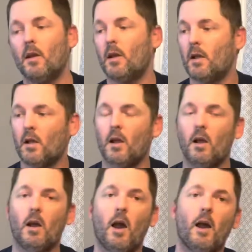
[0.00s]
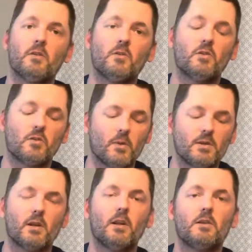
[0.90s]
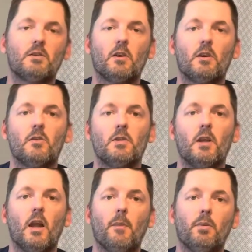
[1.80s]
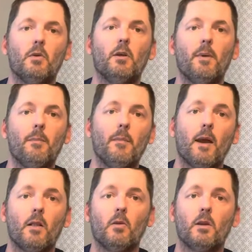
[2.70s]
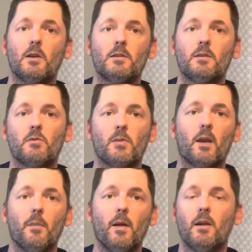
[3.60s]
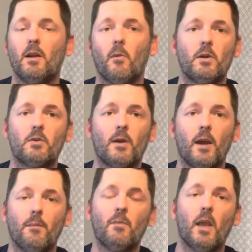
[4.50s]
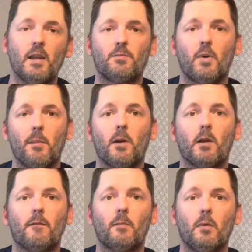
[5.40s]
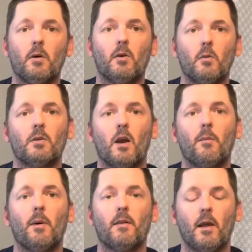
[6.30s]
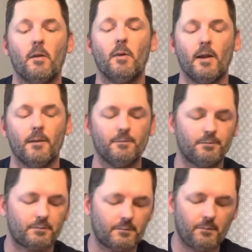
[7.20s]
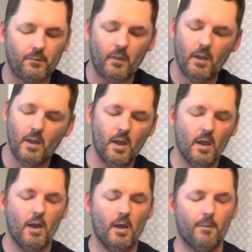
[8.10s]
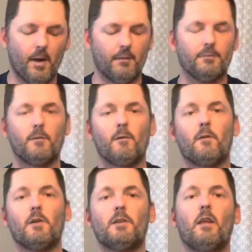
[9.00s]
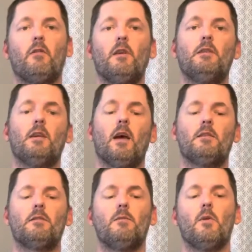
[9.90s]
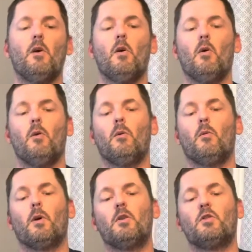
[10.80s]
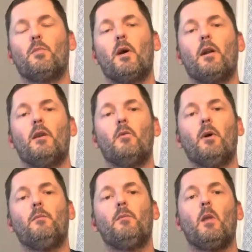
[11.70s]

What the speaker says: I also just recently started using the Uplula by Maglula because it was recommended and I wanted to try it. It's primarily for bulk. We'll talk about that in a minute. But for the sake of the ETS, we're gonna jump right into it.